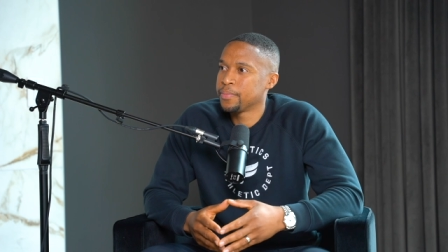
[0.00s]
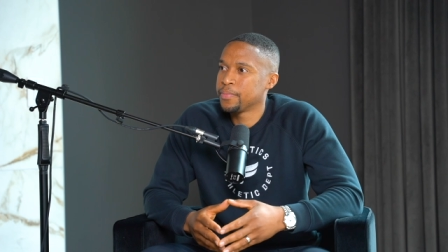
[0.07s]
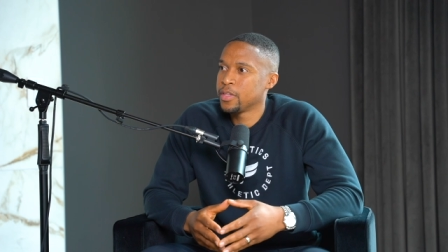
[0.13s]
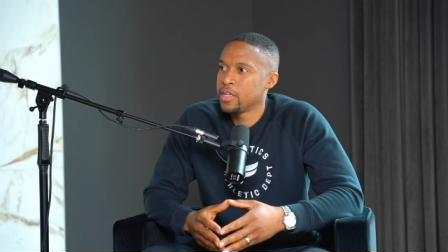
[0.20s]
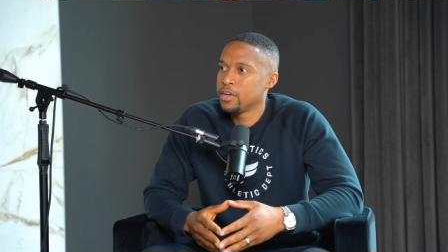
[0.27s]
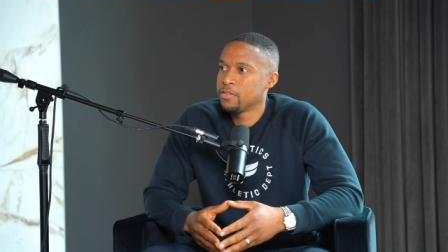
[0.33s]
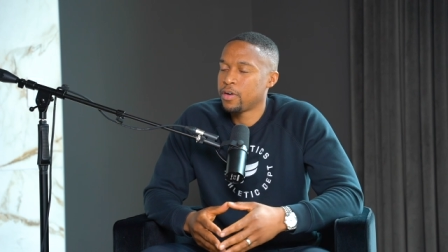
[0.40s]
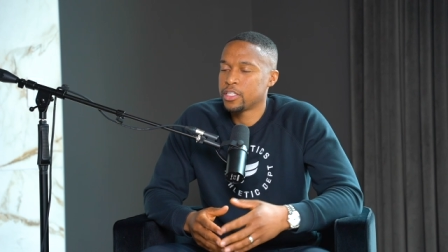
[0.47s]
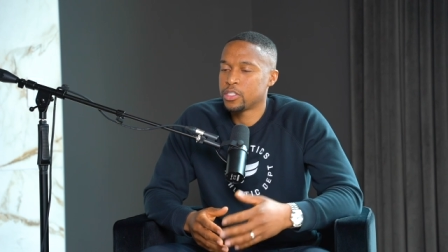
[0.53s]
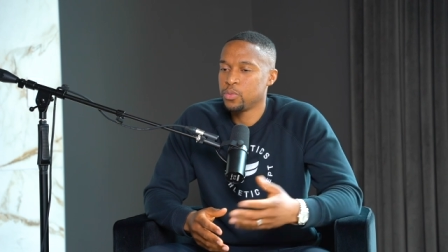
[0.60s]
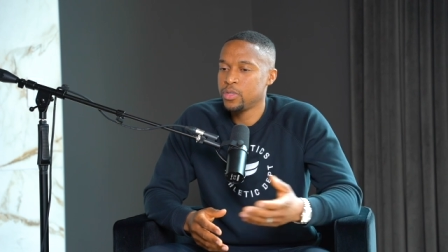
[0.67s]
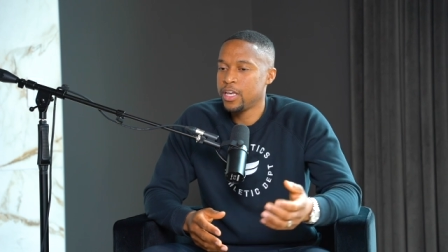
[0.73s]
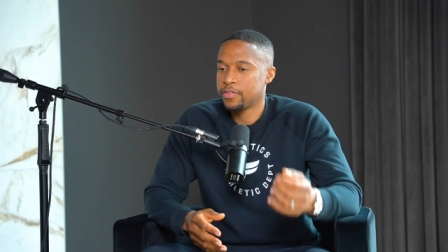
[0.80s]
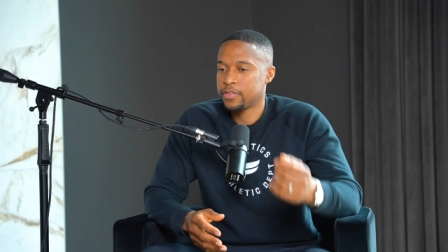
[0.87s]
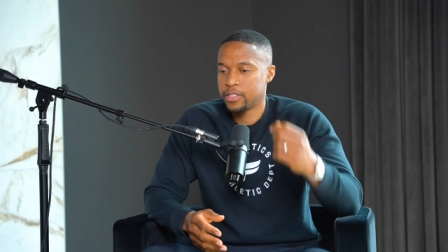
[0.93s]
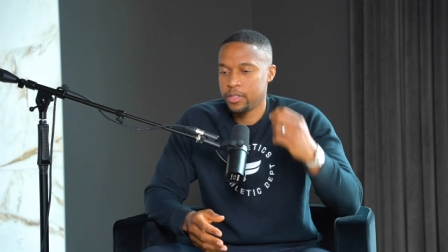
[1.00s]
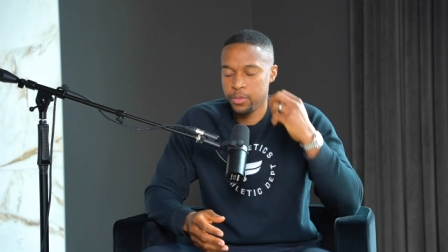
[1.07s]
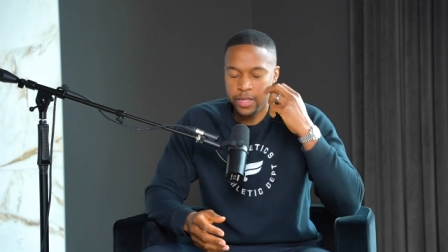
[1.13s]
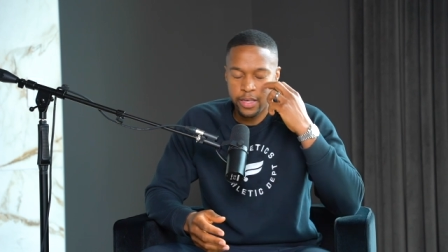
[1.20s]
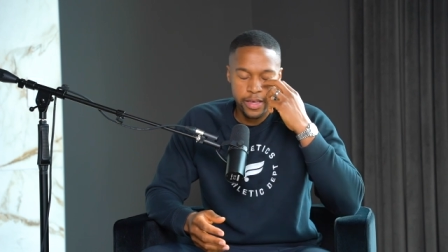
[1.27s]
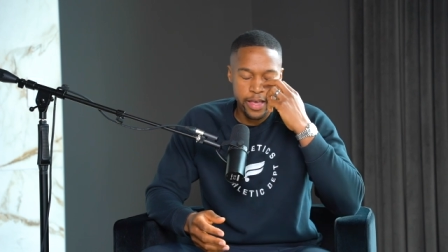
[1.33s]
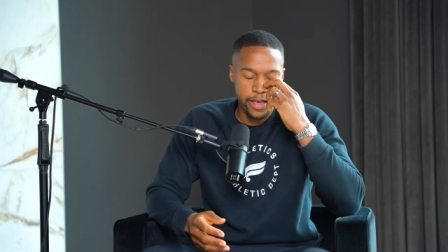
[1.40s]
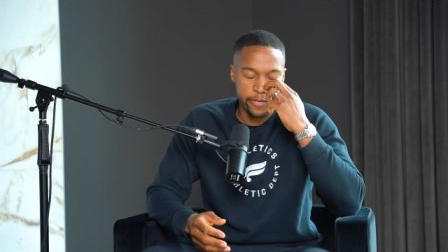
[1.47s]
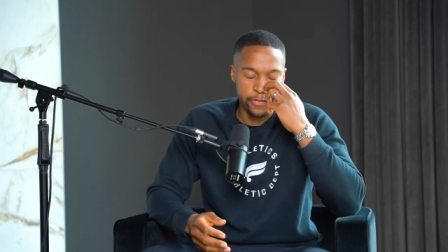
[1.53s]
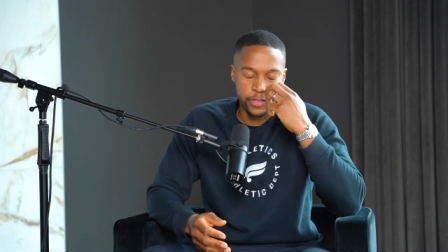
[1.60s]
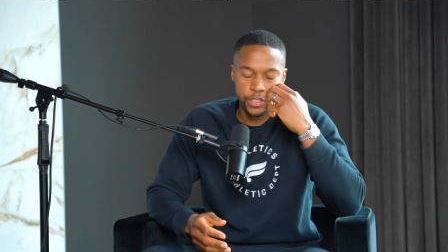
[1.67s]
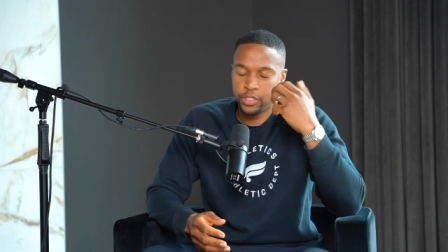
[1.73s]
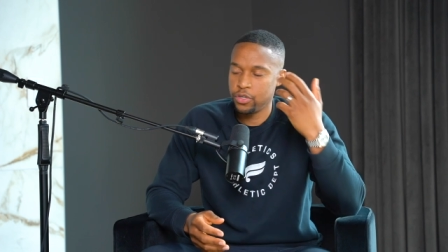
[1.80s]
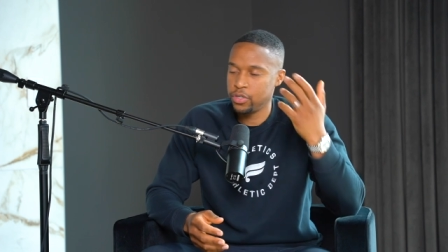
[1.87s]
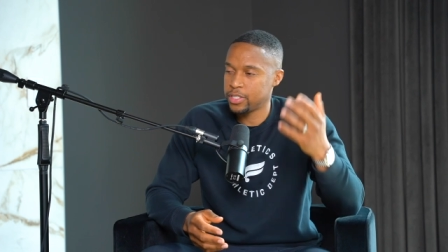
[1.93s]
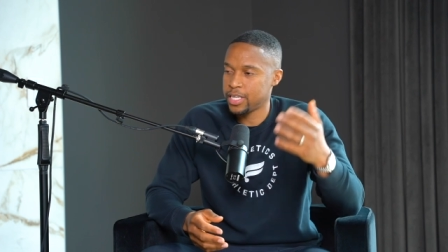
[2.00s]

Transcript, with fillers: Yeah, right. So we have we have students.